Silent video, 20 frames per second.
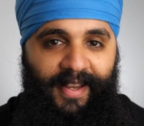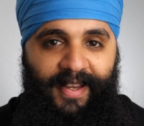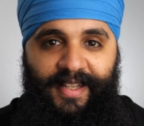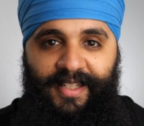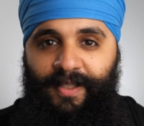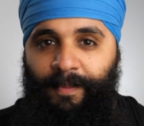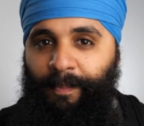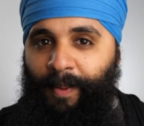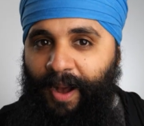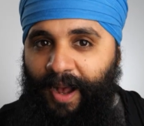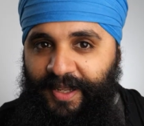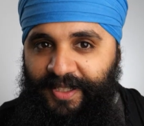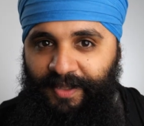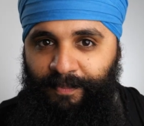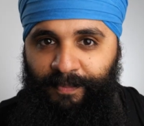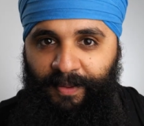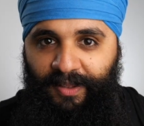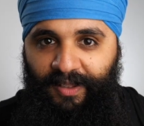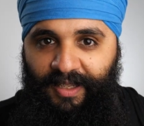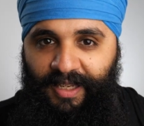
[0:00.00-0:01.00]
is a
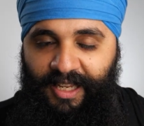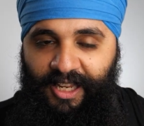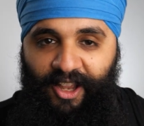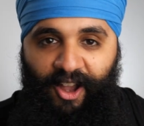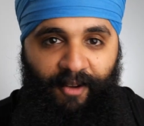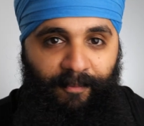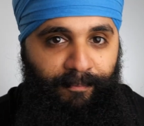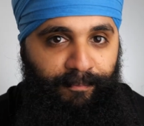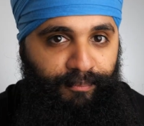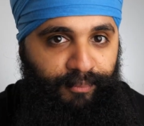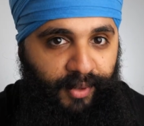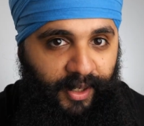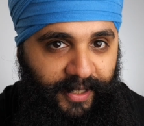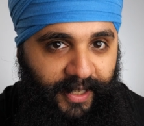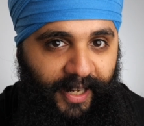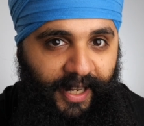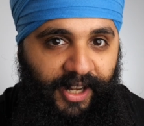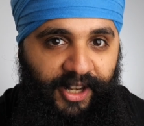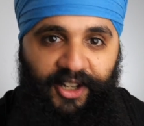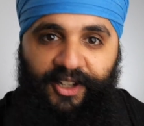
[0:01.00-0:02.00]
possibility of
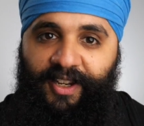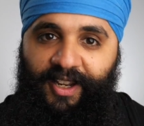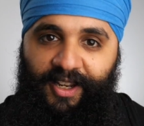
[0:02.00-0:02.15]
bricking your